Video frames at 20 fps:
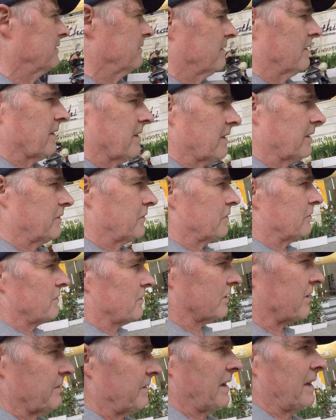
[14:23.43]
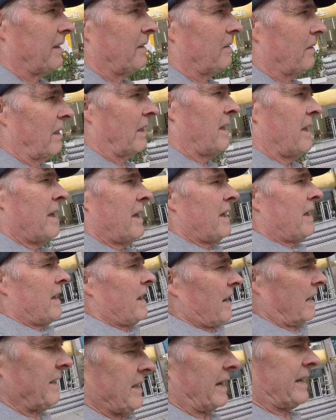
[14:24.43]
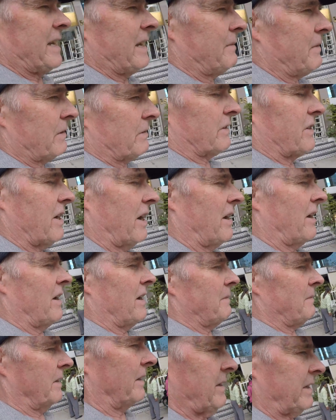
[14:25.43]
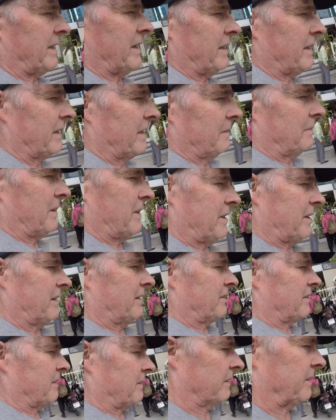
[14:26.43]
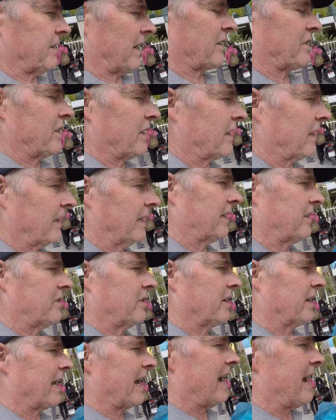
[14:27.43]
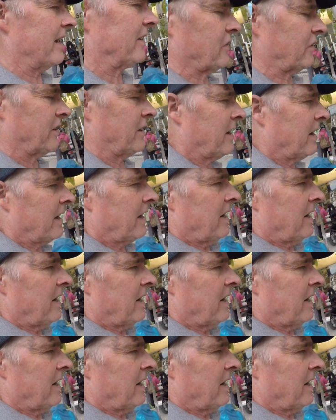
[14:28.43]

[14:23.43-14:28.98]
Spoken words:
have got the jaws of hell, and they give you a time limit to actually collect your cash,